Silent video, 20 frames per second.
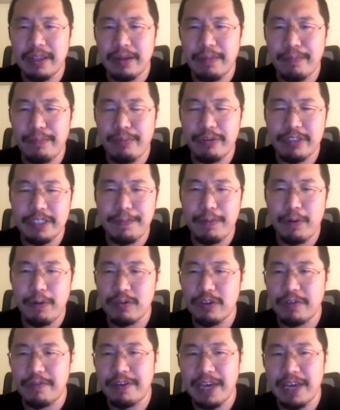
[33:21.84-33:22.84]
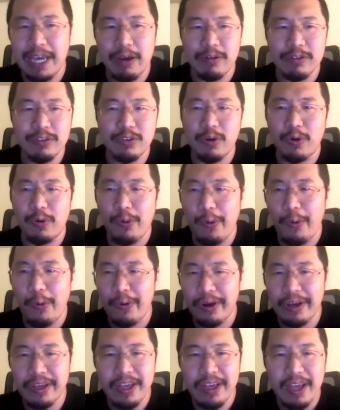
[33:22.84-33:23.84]
principles of
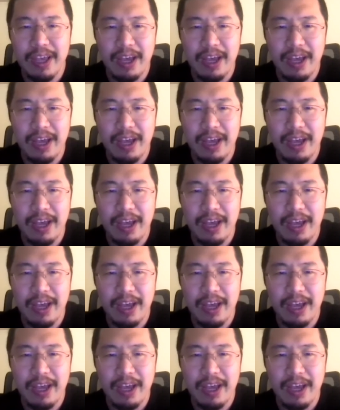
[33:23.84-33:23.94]
chaos.org,